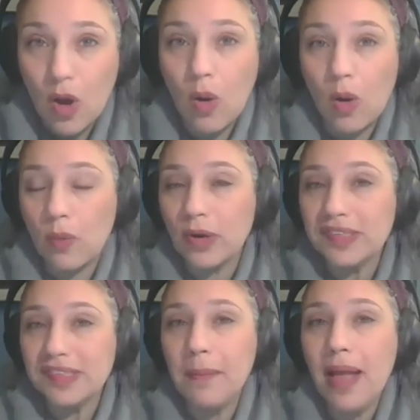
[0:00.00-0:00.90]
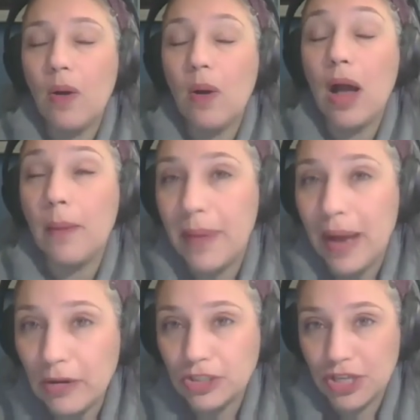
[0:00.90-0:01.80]
or were somehow
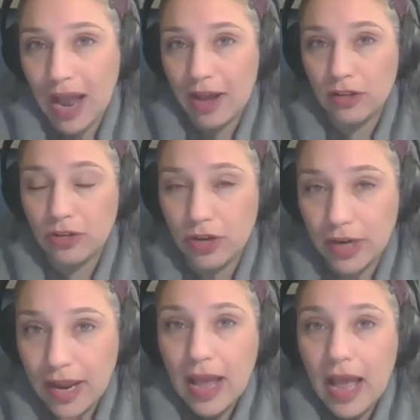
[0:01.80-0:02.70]
about childhood